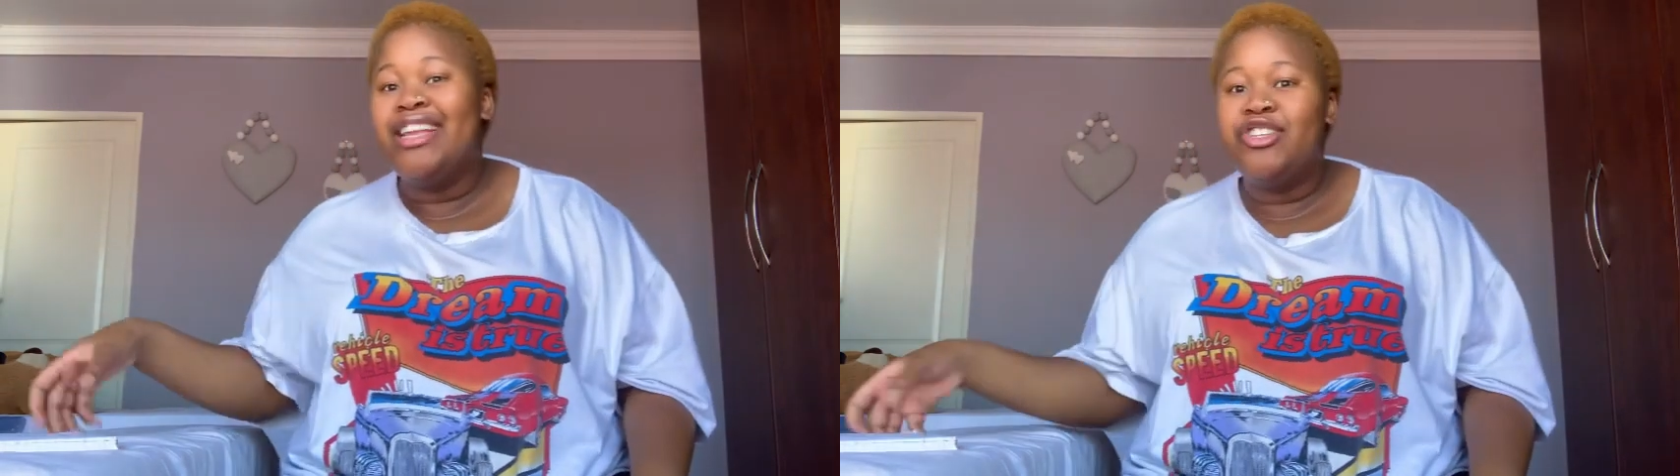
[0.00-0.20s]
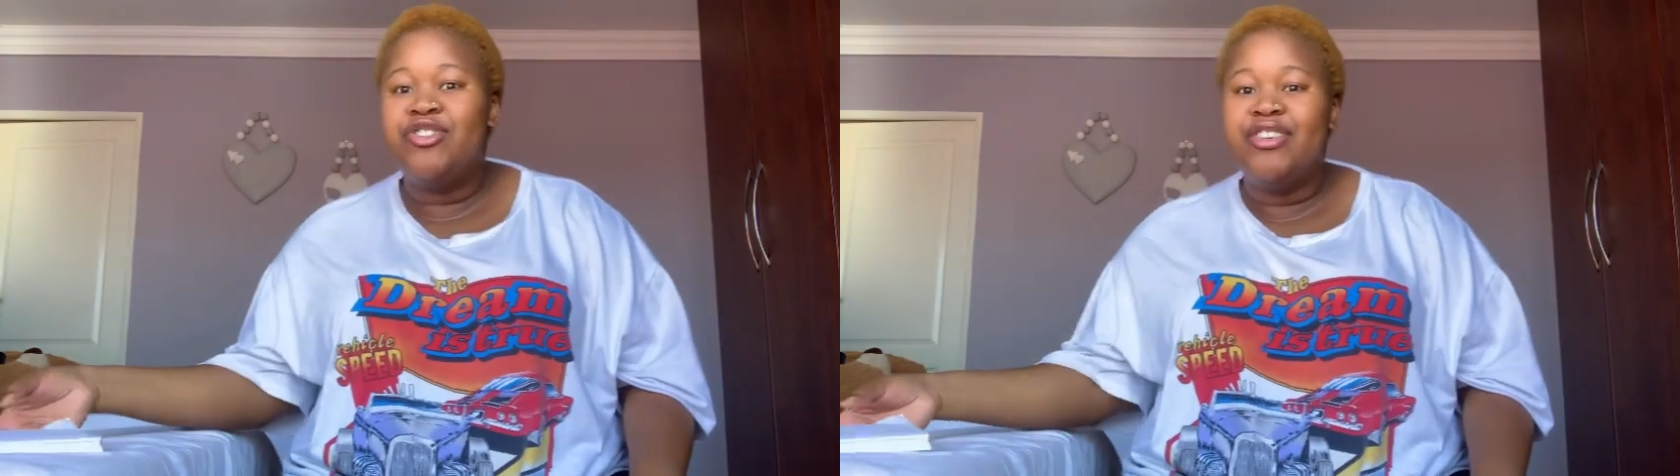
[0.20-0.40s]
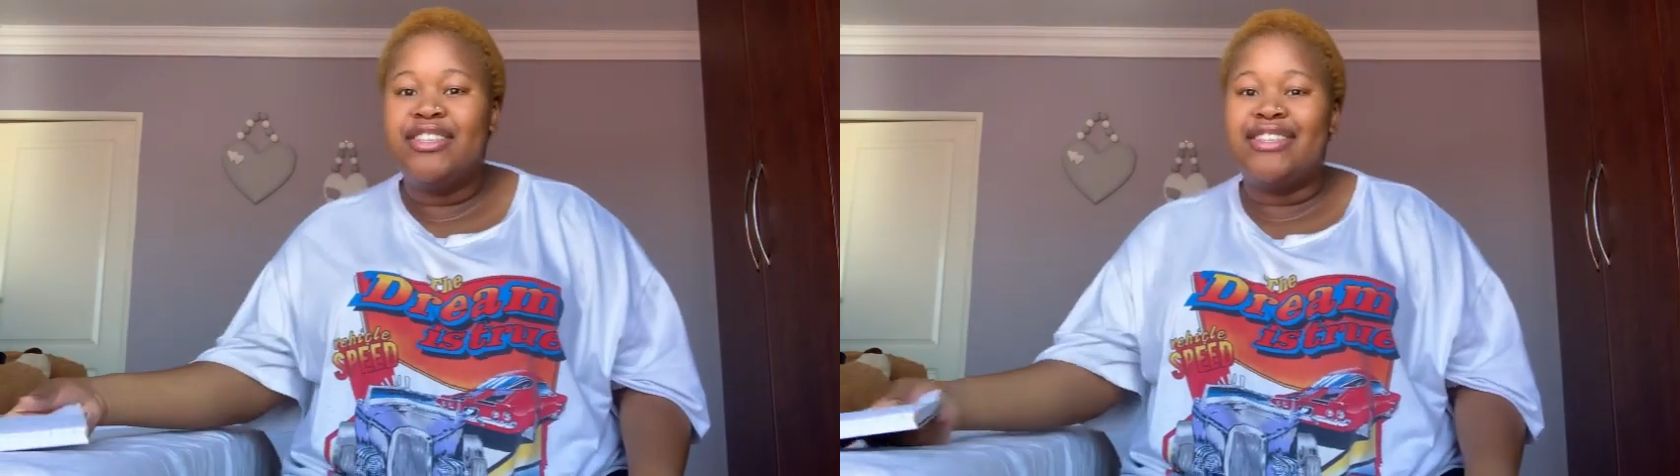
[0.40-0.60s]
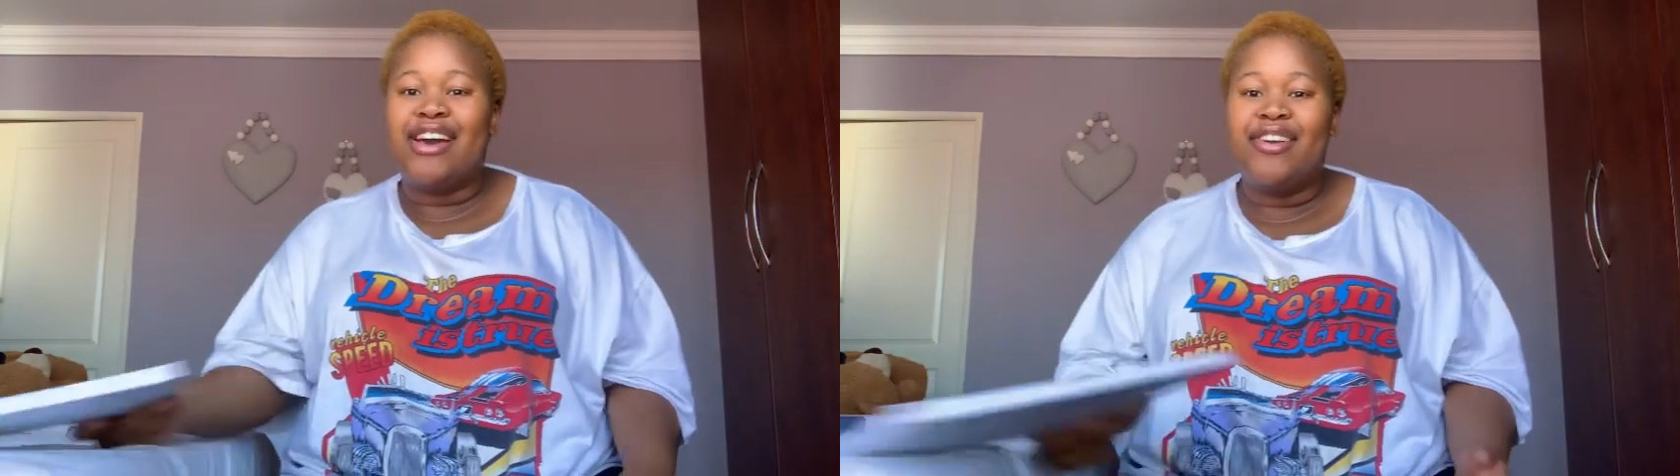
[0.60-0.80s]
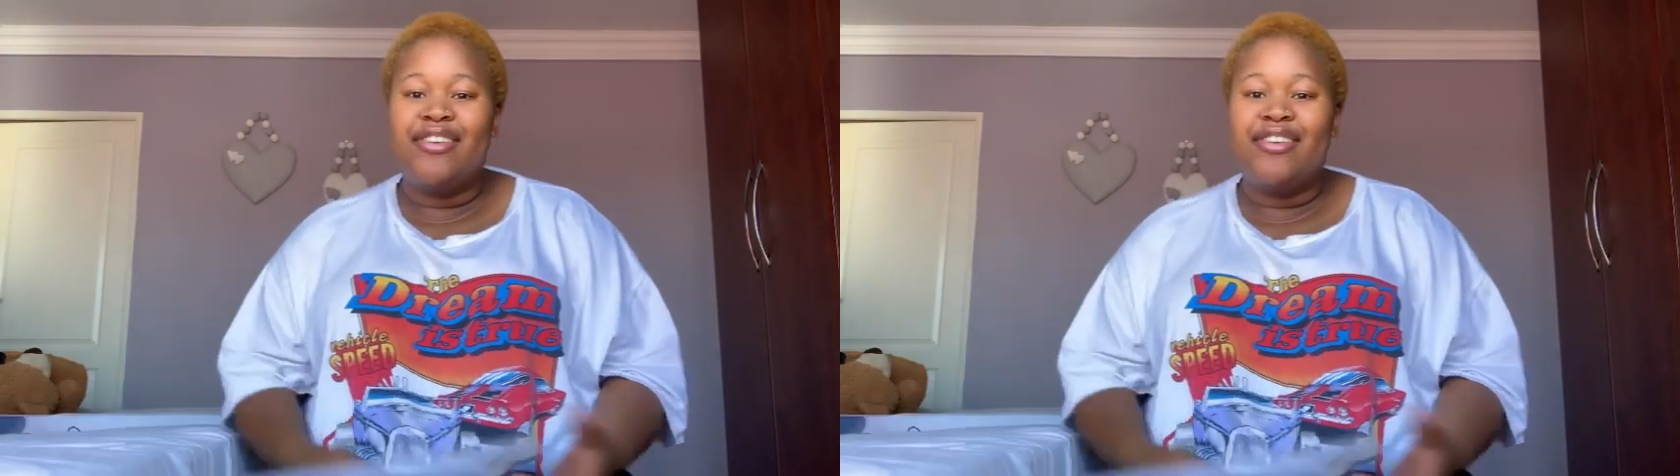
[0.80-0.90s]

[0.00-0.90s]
literally wrote it down